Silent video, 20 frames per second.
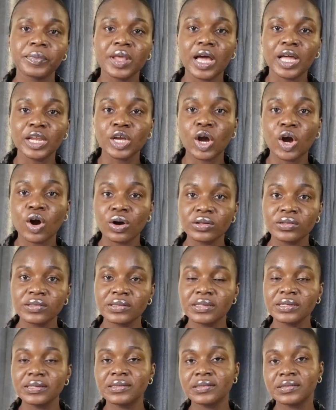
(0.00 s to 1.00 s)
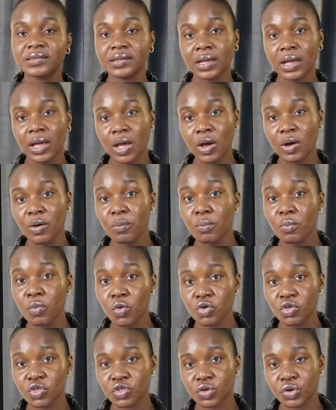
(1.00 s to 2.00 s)
and causes
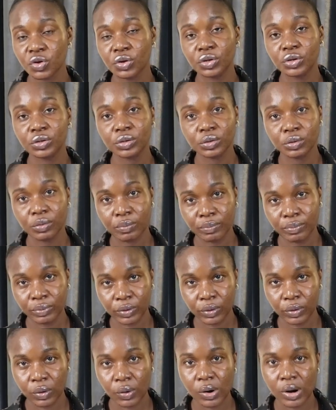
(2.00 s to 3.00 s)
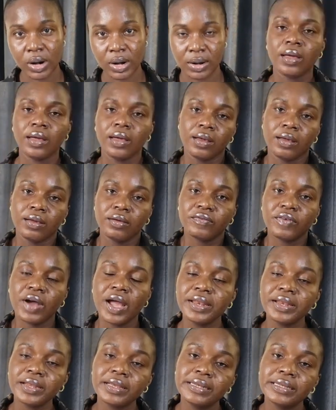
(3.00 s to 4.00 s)
motion blur.
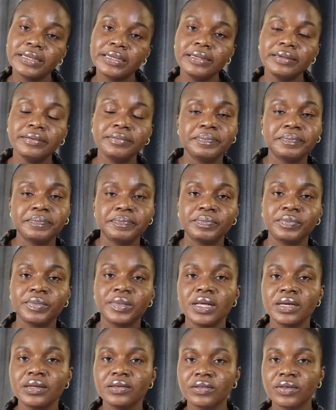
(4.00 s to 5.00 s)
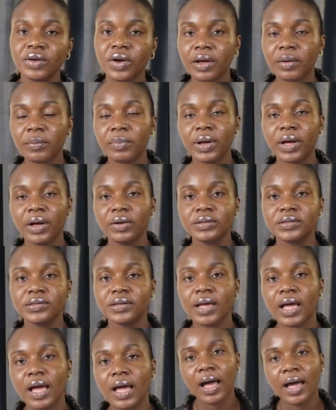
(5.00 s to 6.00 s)
Finally, let's talk about
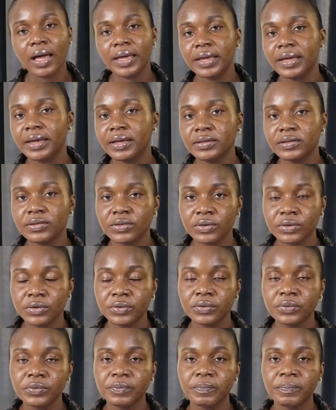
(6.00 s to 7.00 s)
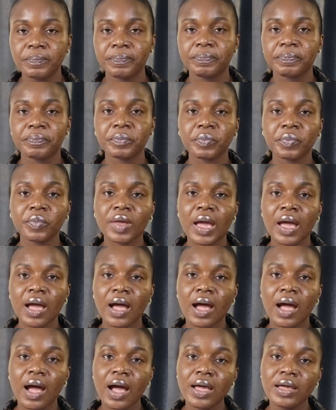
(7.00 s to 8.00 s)
ISO.
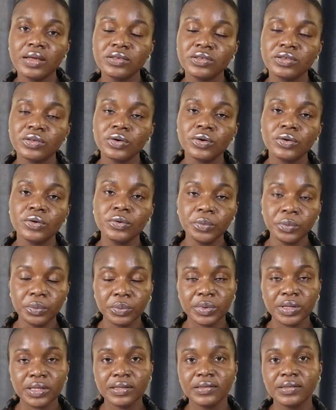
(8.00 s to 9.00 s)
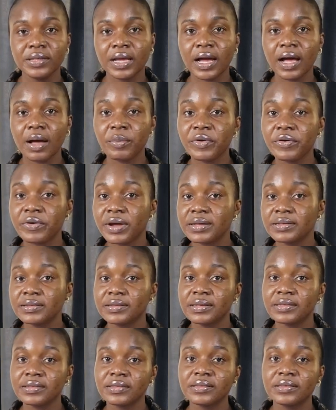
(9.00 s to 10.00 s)
ISO is the camera
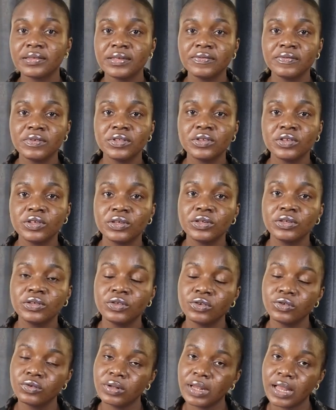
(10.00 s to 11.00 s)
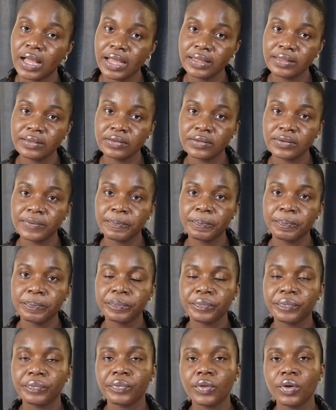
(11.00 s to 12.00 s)
sensitivity to light,
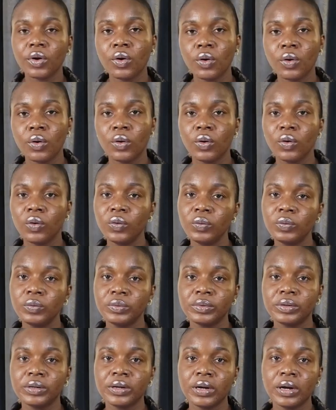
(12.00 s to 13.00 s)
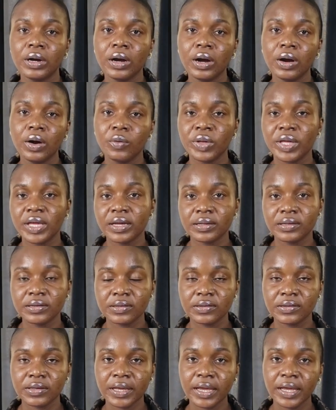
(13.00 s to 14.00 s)
or we can
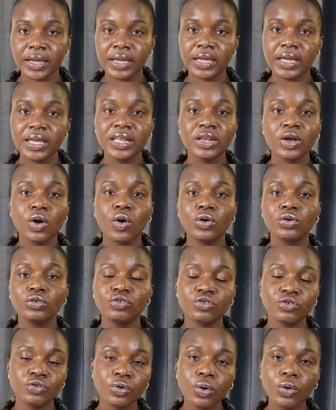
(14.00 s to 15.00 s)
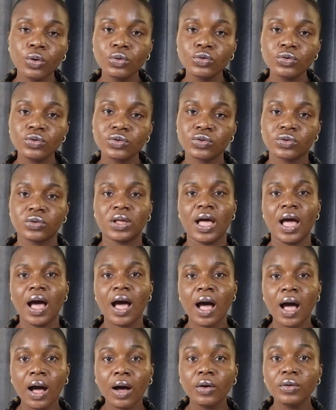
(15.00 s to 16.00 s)
say it controls
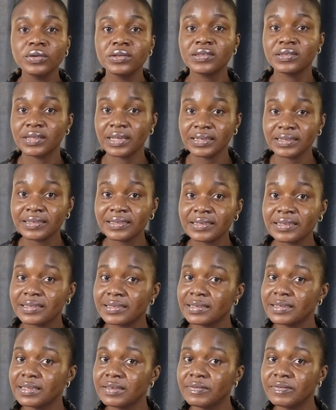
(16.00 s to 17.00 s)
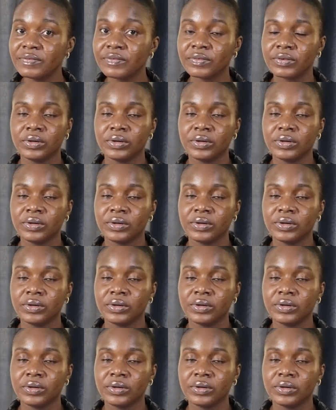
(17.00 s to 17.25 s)
how sensitive